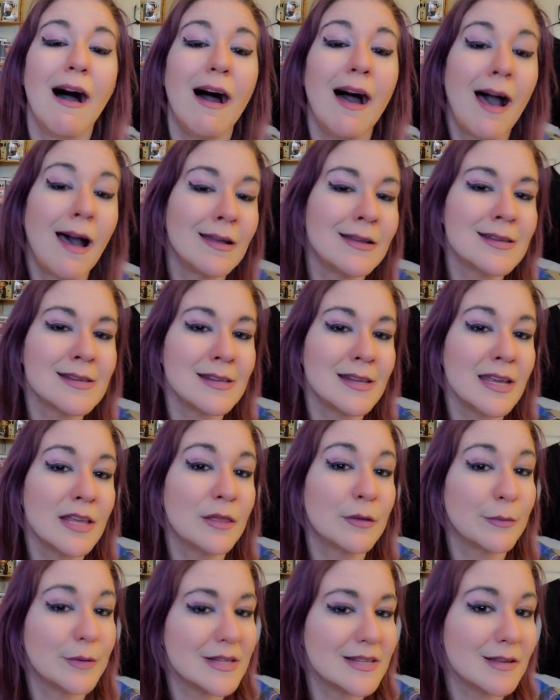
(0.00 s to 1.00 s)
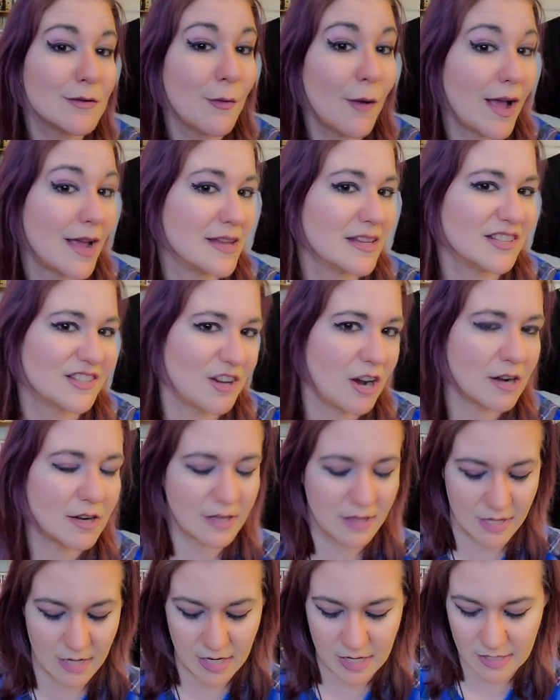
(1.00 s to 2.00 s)
Honestly, the reason why I
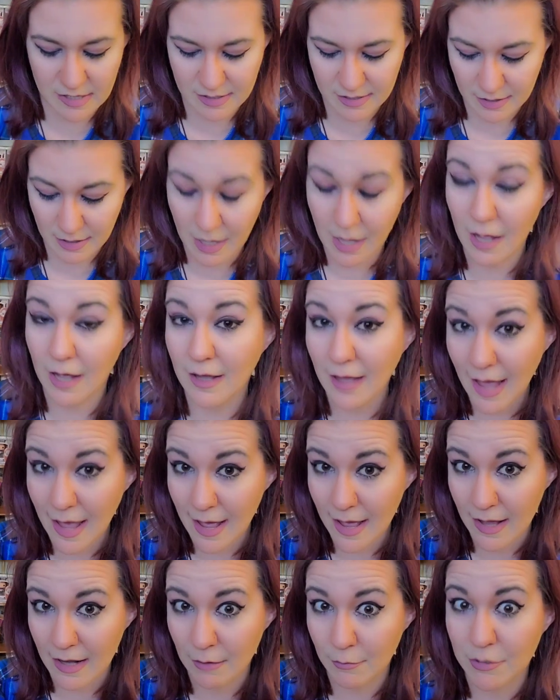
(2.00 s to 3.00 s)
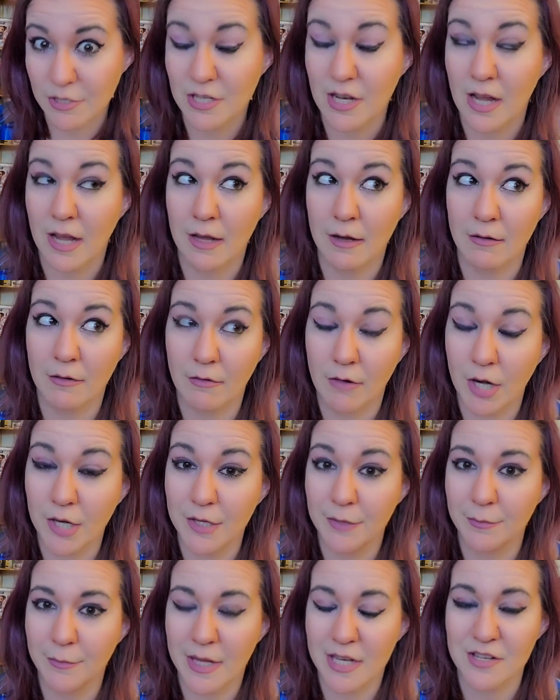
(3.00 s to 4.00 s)
started these, again, which I
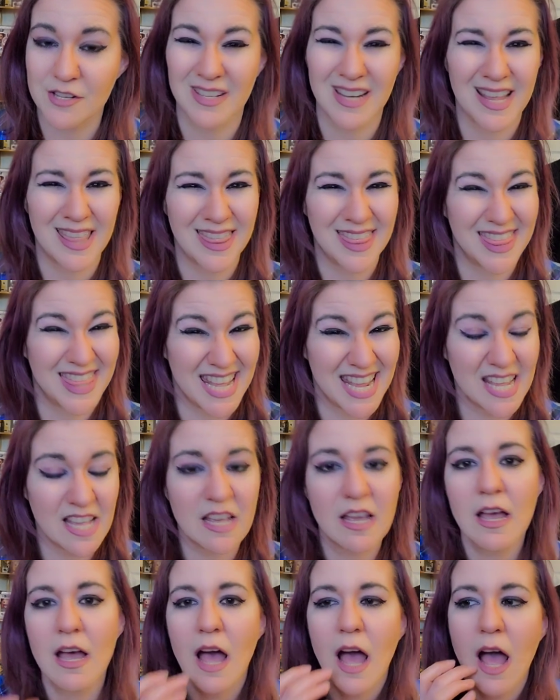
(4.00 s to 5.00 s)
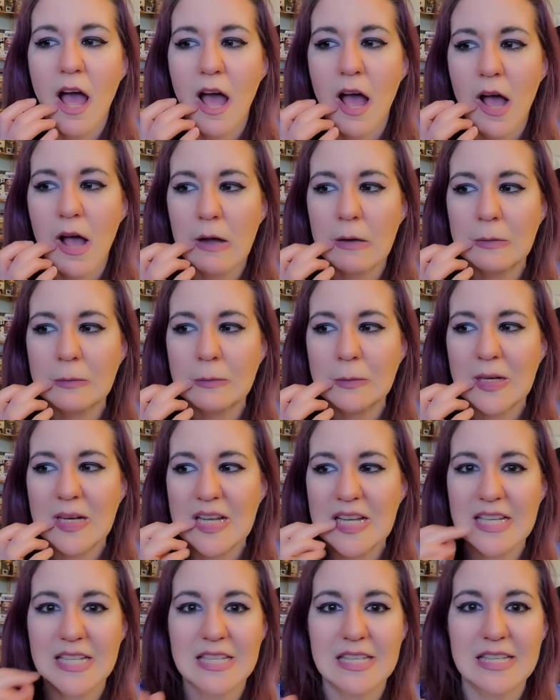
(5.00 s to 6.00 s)
already mentioned, I think,
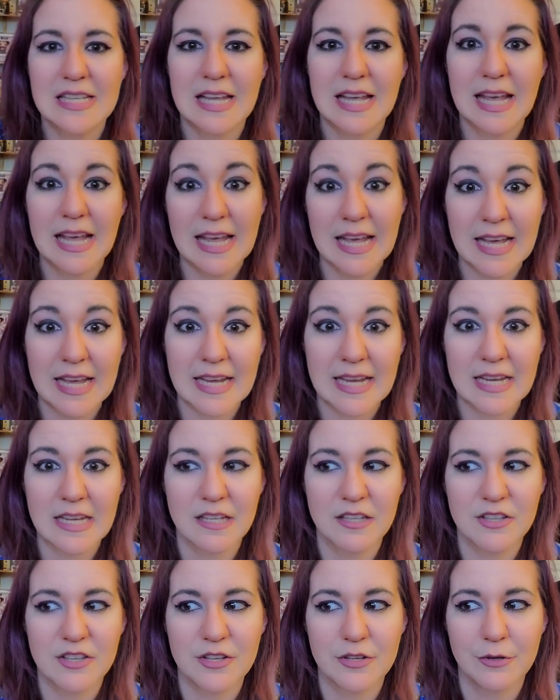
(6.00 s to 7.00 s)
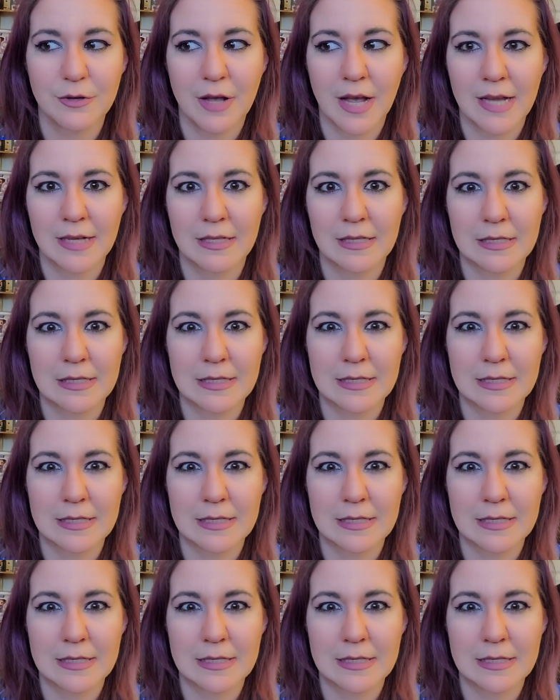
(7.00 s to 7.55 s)
was to kind of